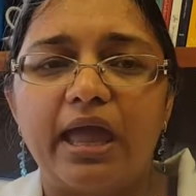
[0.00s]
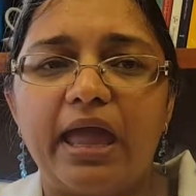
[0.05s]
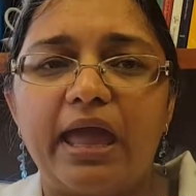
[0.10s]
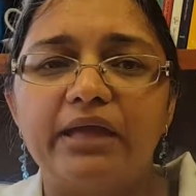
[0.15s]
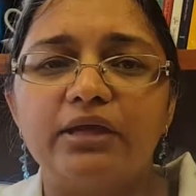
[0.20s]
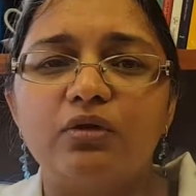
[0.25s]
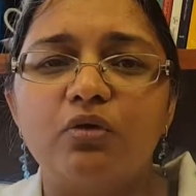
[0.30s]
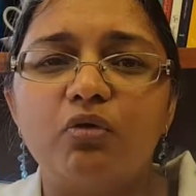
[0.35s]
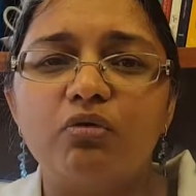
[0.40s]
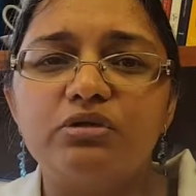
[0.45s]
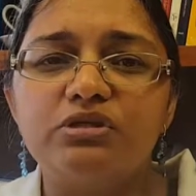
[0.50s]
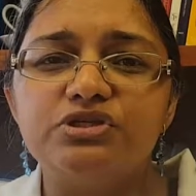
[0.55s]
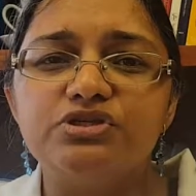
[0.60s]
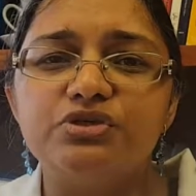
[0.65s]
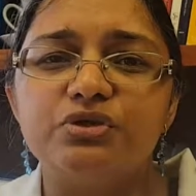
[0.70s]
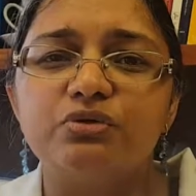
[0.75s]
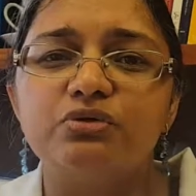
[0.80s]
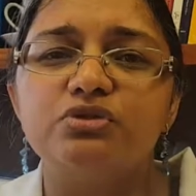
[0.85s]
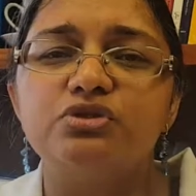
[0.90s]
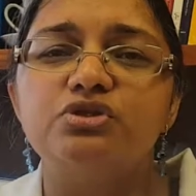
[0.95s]
and
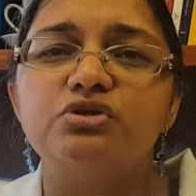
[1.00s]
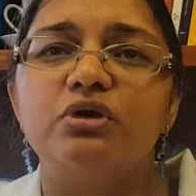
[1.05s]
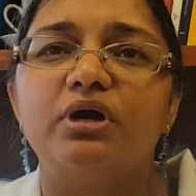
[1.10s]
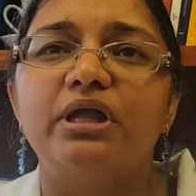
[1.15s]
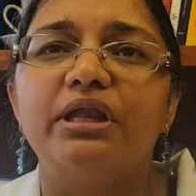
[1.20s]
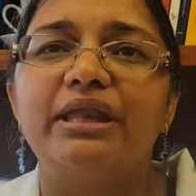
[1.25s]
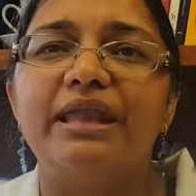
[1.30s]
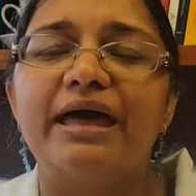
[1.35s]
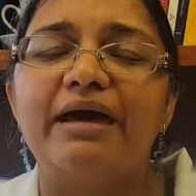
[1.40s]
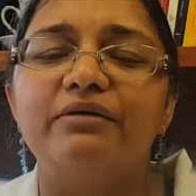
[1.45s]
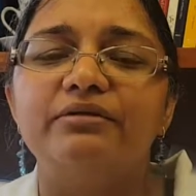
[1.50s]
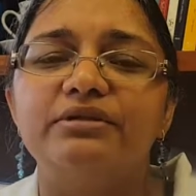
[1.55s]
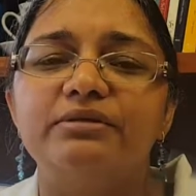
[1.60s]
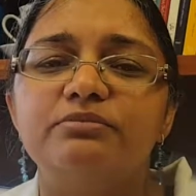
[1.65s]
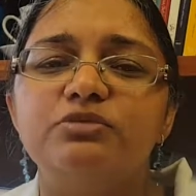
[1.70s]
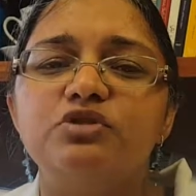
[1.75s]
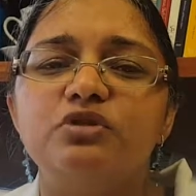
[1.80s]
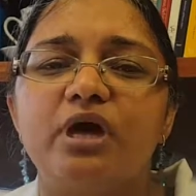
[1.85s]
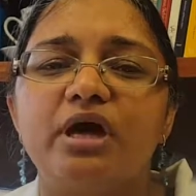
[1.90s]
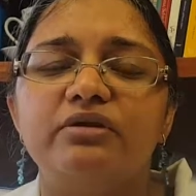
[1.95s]
also to allow
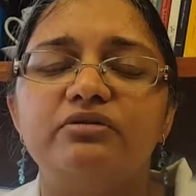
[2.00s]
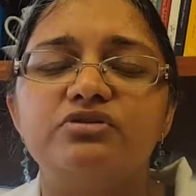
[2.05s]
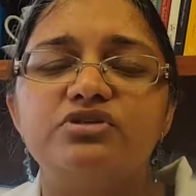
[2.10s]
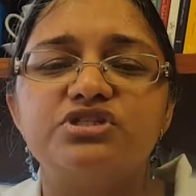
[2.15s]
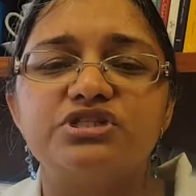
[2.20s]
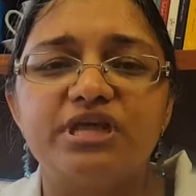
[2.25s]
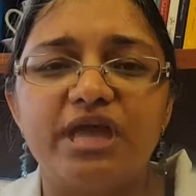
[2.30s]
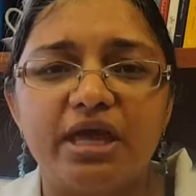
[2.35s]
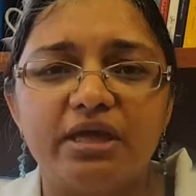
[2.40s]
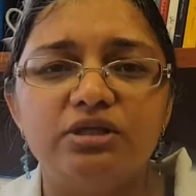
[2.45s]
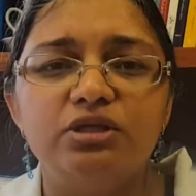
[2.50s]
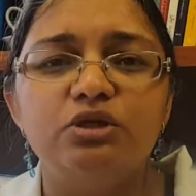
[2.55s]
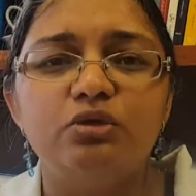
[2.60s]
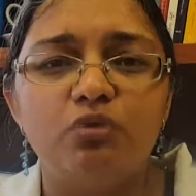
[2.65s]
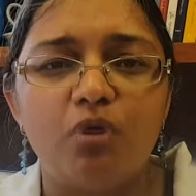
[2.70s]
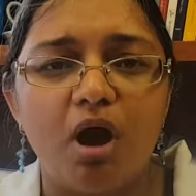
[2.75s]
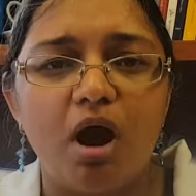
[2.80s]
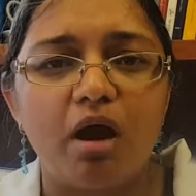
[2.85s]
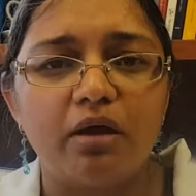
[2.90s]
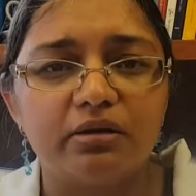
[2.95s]
them to understand
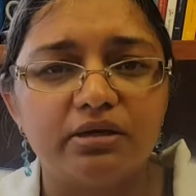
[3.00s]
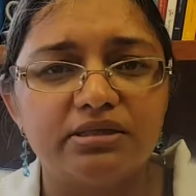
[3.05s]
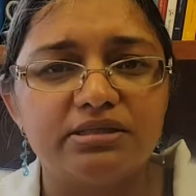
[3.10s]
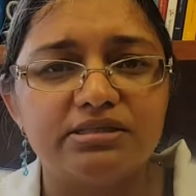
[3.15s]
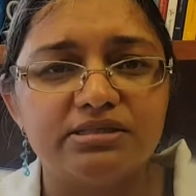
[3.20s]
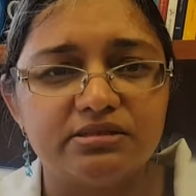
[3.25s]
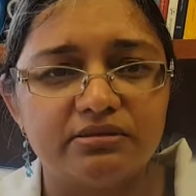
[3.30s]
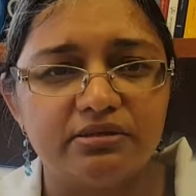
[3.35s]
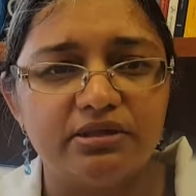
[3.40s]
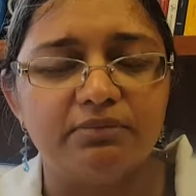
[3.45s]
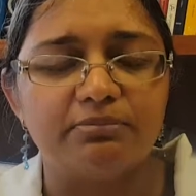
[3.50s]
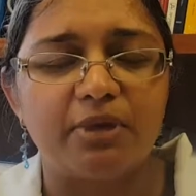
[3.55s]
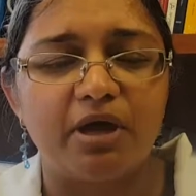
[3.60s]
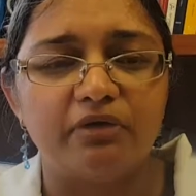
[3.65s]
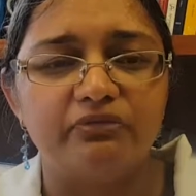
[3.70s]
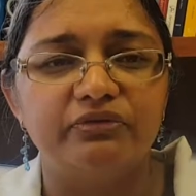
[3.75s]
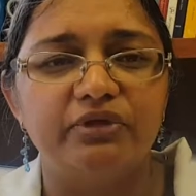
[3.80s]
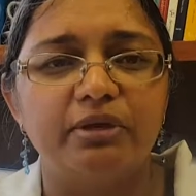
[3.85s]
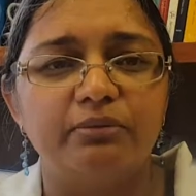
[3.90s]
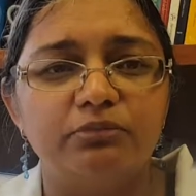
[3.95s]
you are concerned
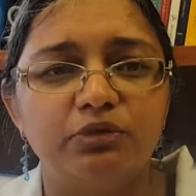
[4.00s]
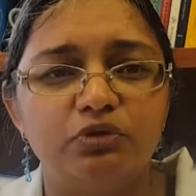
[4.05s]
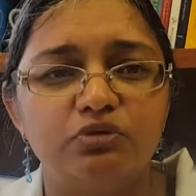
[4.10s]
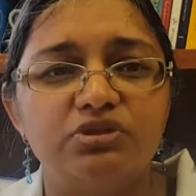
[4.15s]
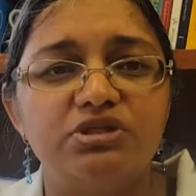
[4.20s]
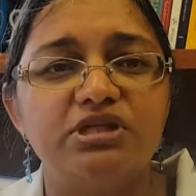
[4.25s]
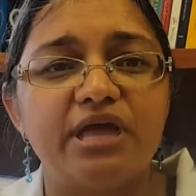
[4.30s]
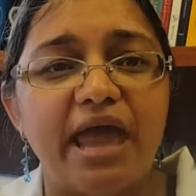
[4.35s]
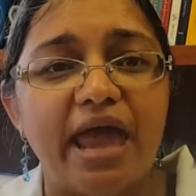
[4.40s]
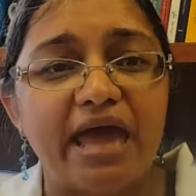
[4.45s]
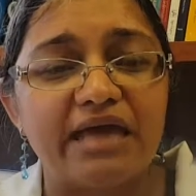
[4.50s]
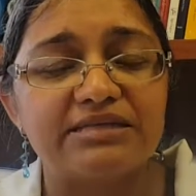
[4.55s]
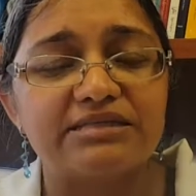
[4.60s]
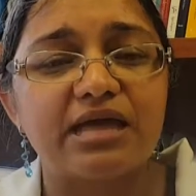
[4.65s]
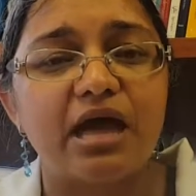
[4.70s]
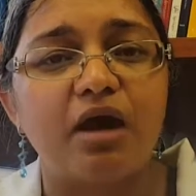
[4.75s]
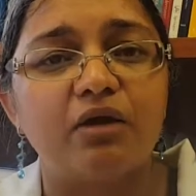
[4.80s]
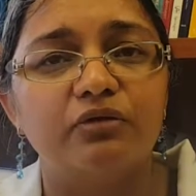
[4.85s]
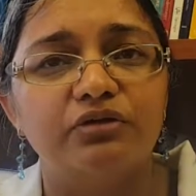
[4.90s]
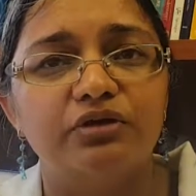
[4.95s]
about them. You did
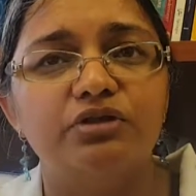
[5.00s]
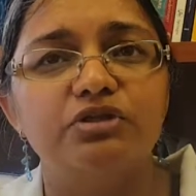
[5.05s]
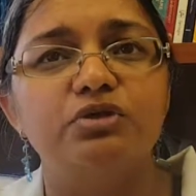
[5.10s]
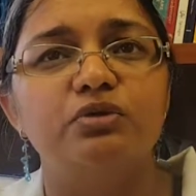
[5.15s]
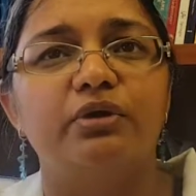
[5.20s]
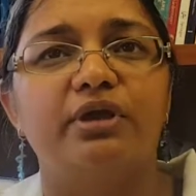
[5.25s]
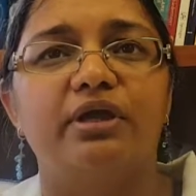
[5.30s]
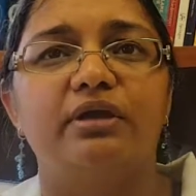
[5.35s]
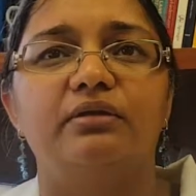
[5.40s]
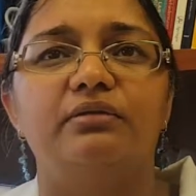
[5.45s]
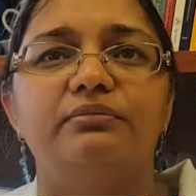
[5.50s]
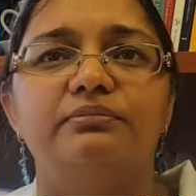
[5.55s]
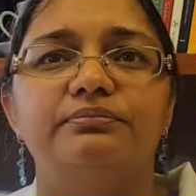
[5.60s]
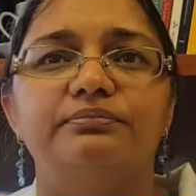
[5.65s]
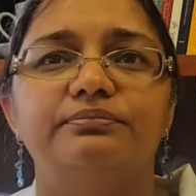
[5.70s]
ask how they're doing.